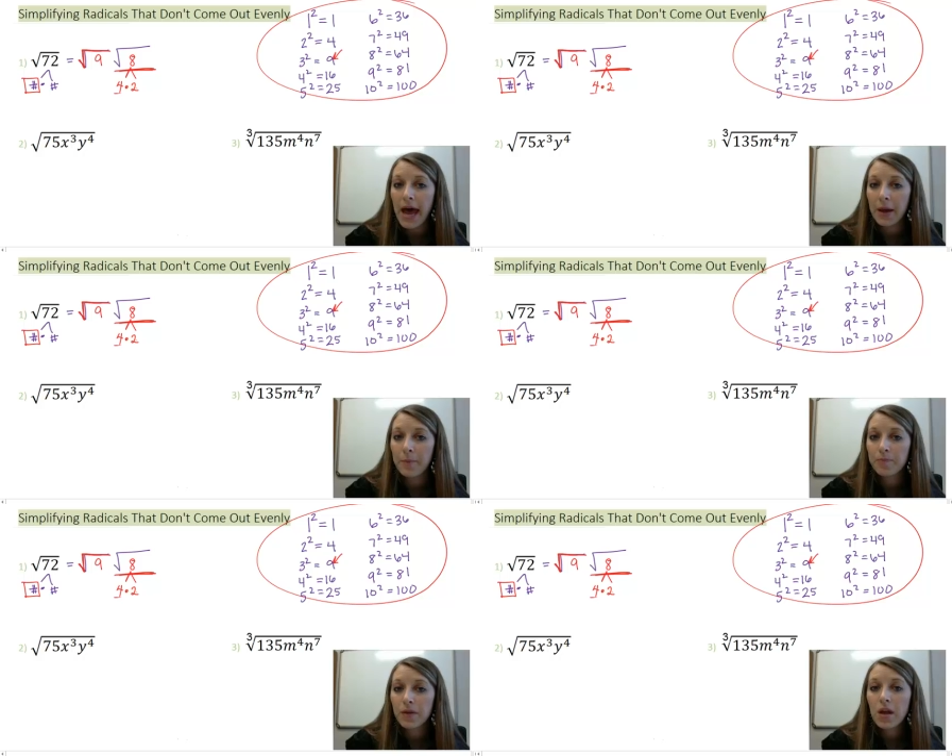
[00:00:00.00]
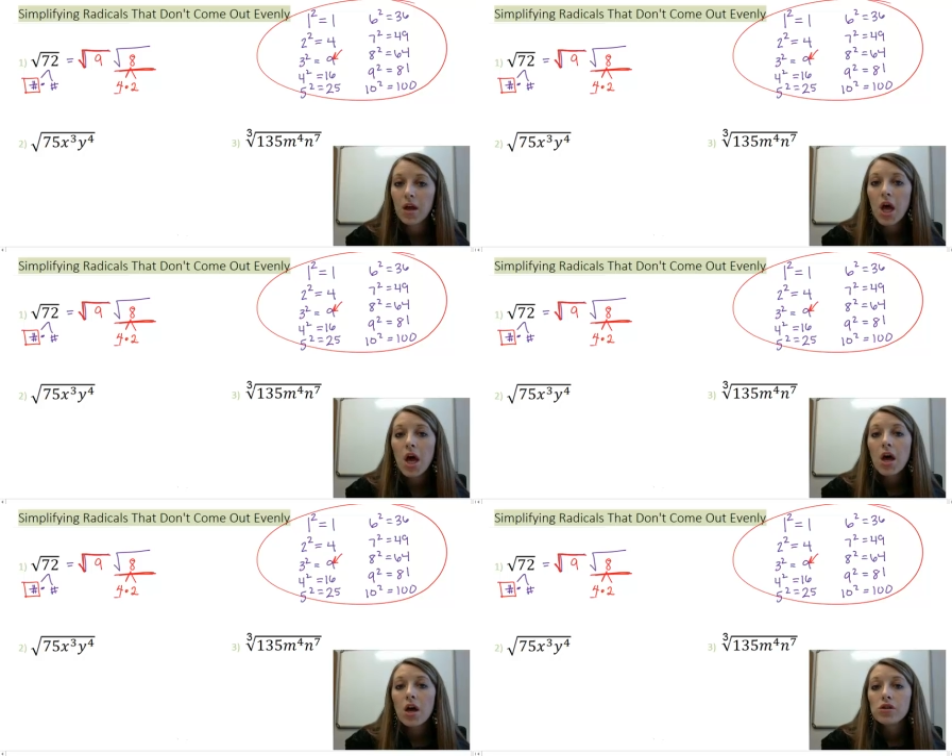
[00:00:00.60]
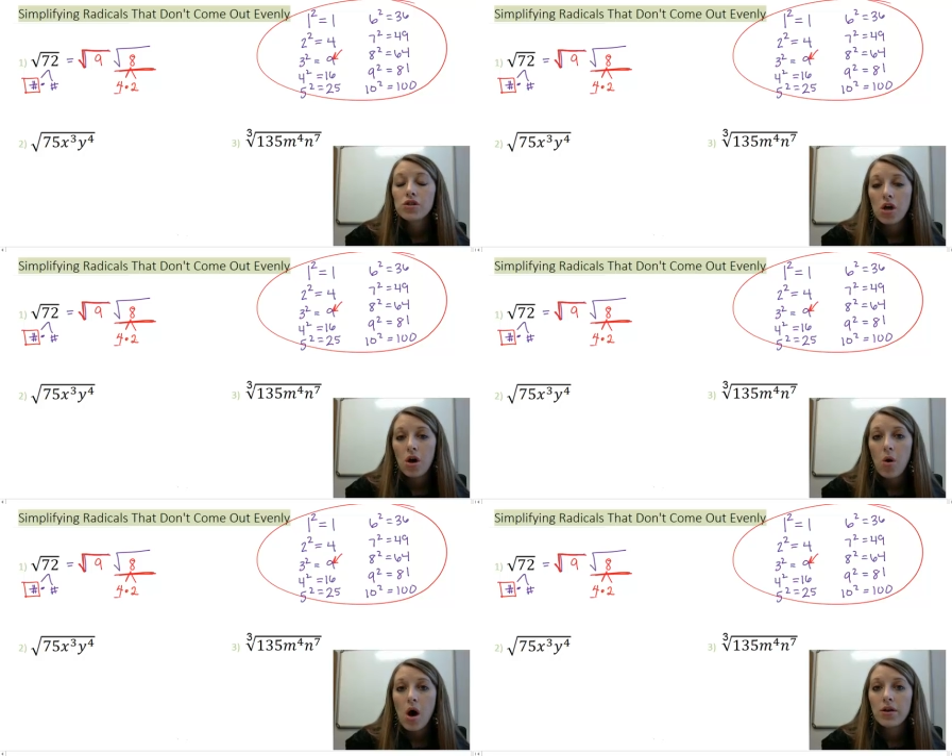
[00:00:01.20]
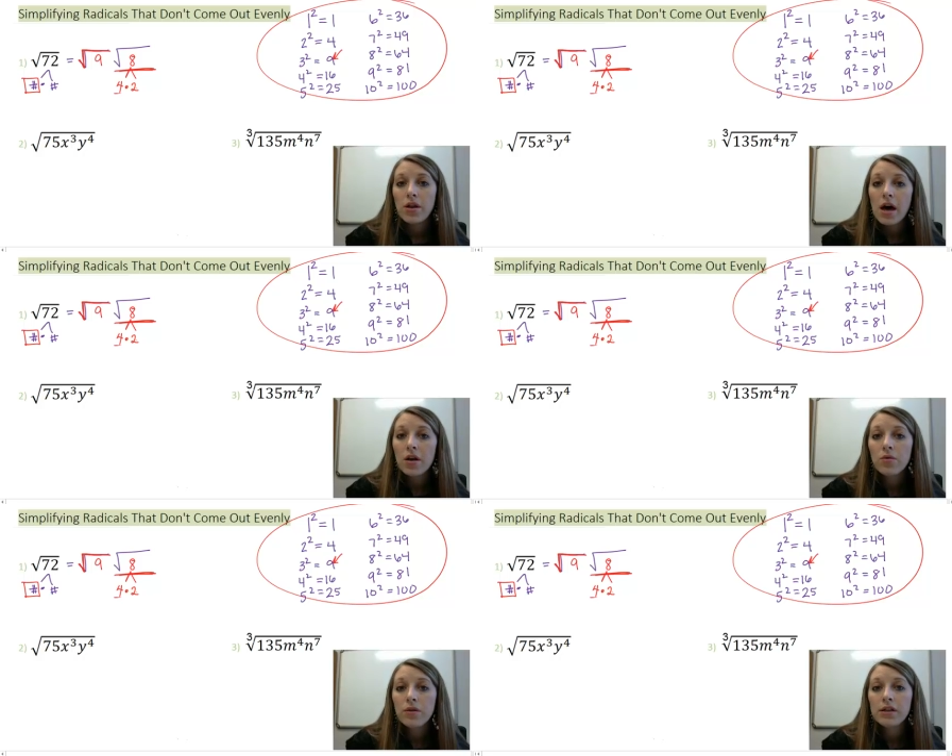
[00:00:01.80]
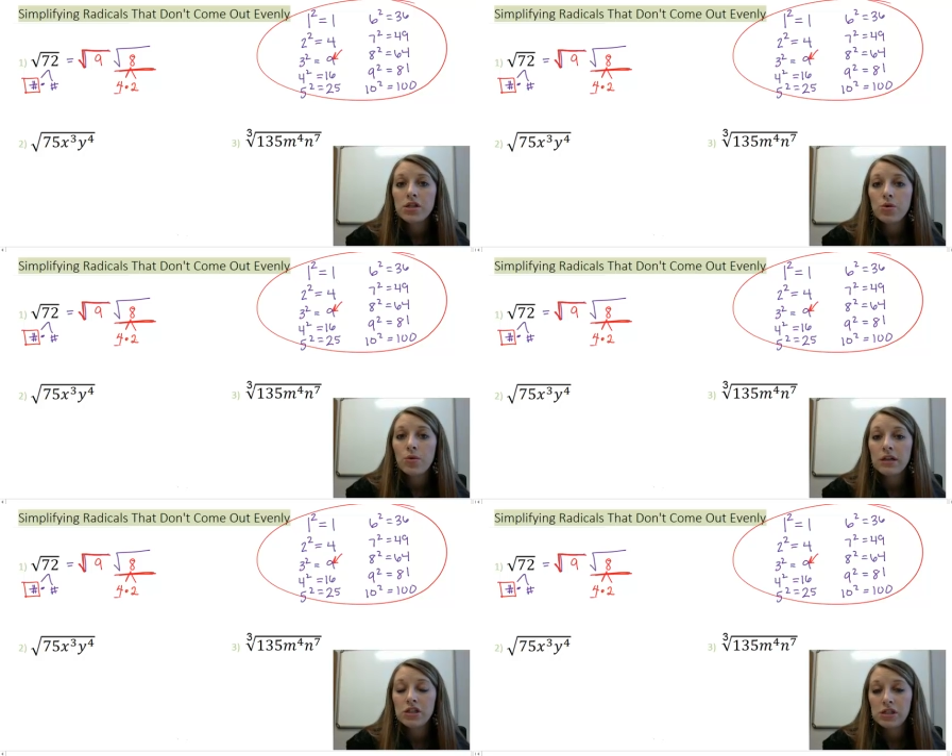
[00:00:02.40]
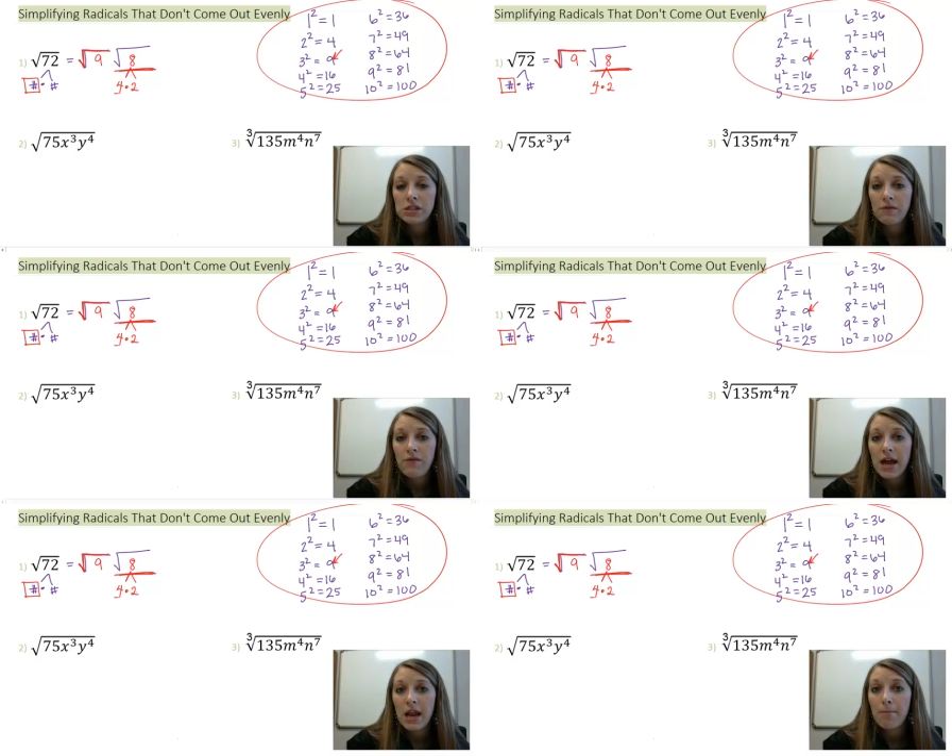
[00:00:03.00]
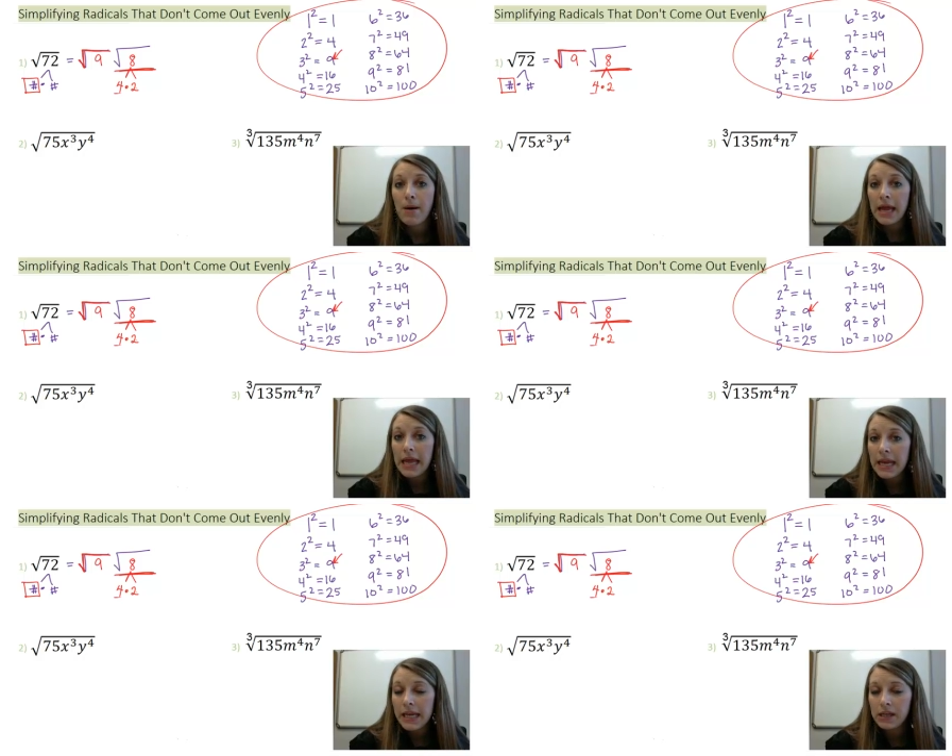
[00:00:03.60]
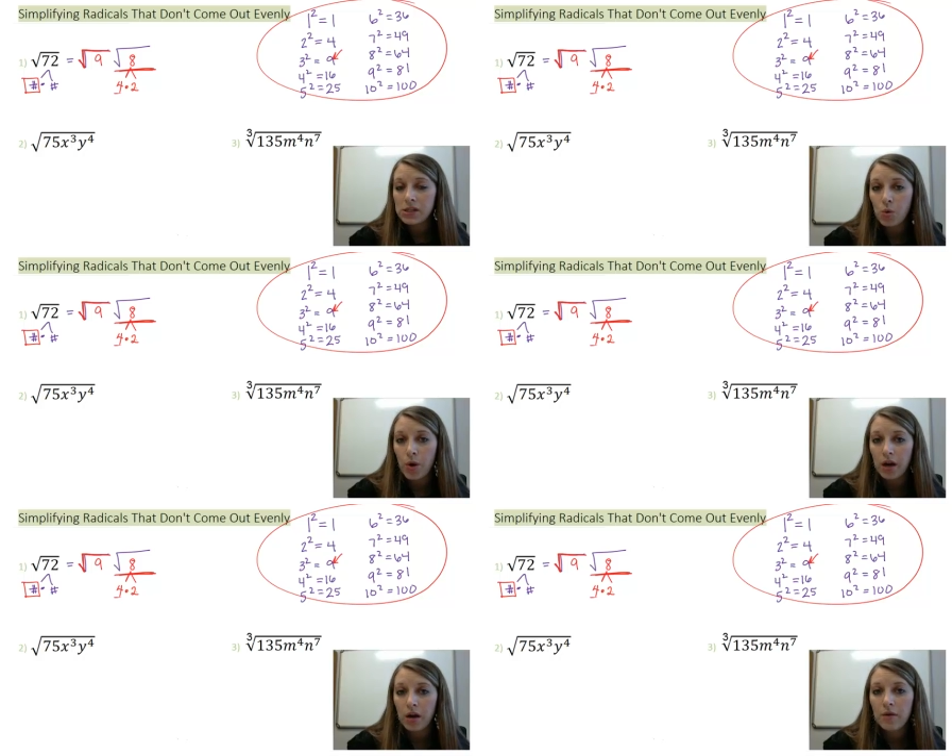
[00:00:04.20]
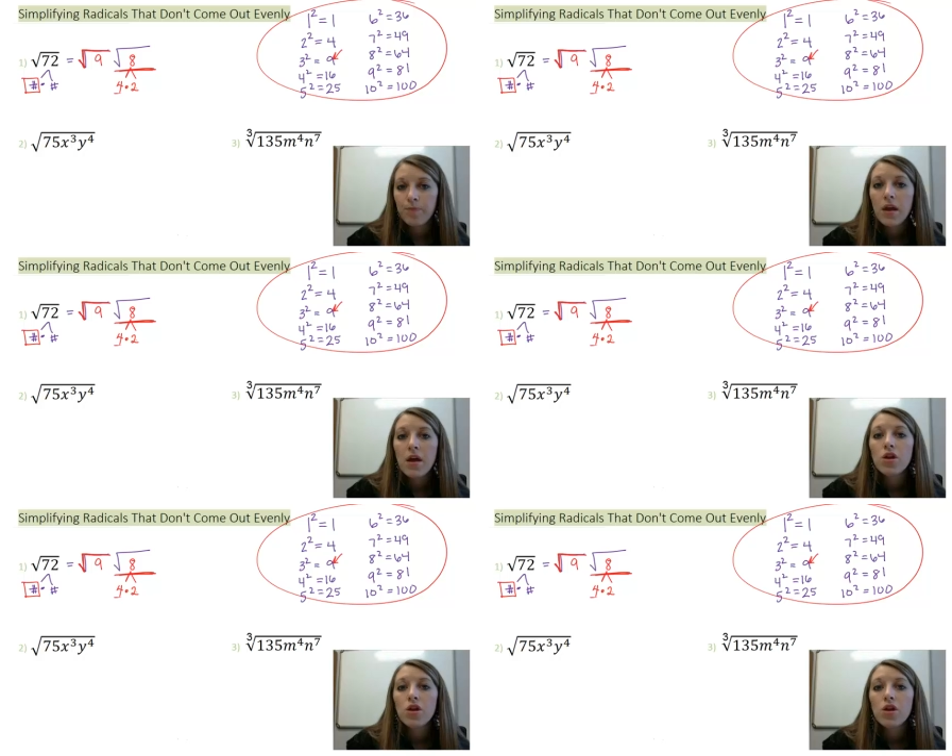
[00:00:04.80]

pie. So not only do you want to just divide it by any square,